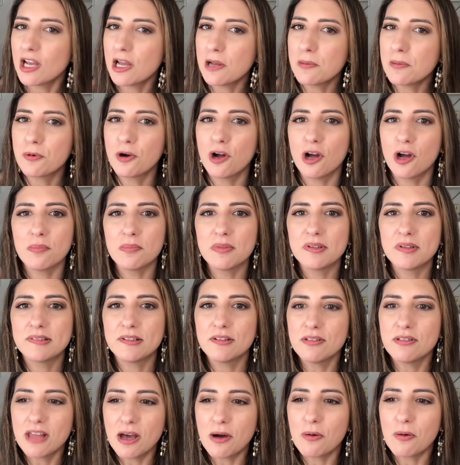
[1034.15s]
I promise
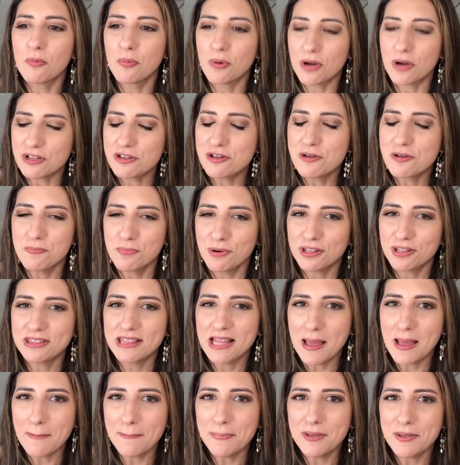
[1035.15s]
you that when you
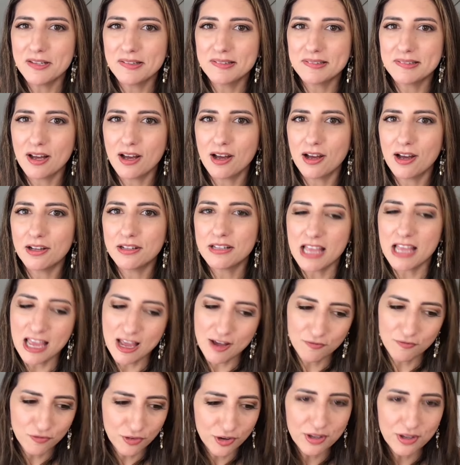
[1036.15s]
put that piece on
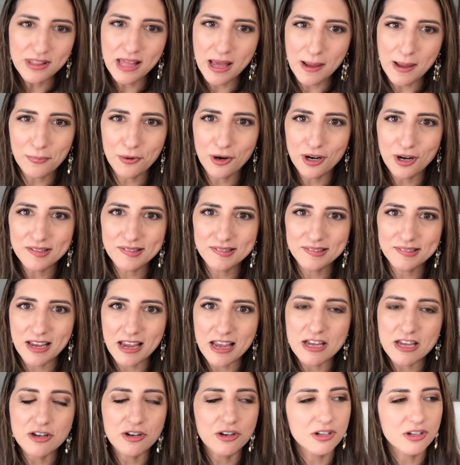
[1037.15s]
and for that price
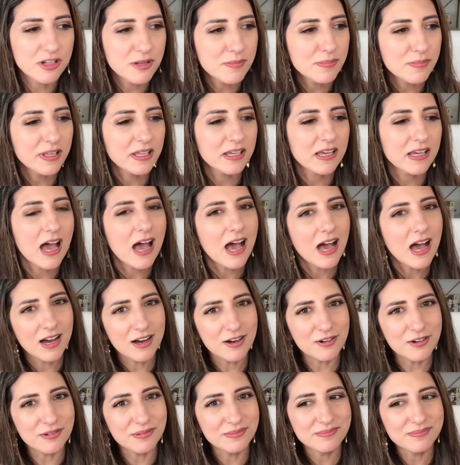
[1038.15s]
tag, you're going to be like,
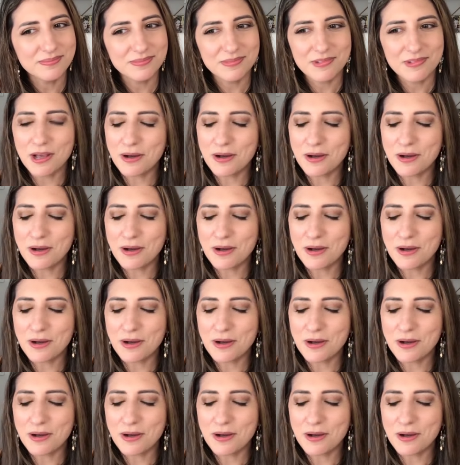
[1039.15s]
oh,